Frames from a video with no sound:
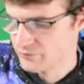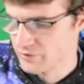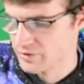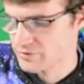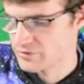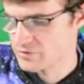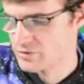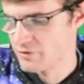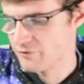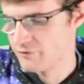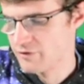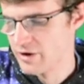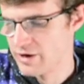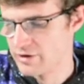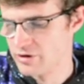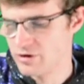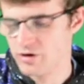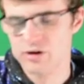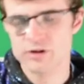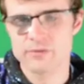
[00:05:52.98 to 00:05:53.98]
And so if I
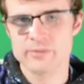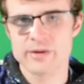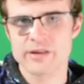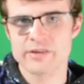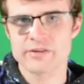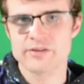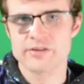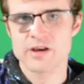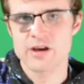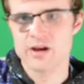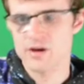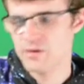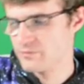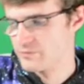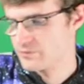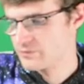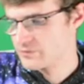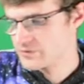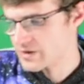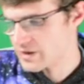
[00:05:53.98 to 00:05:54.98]
curl my
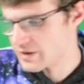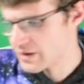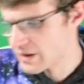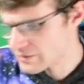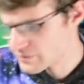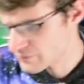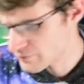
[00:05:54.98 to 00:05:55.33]
thumb, say that